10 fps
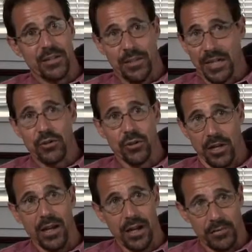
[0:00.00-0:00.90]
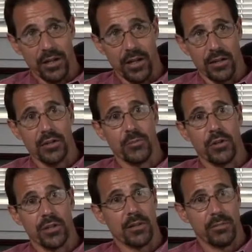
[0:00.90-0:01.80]
to make sure that every
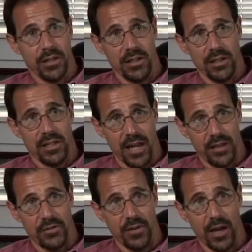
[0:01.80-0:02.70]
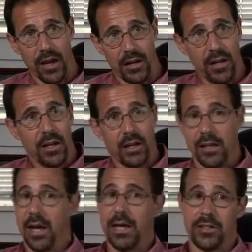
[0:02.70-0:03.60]
customer is completely satisfied,
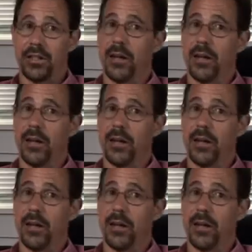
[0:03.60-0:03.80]
clients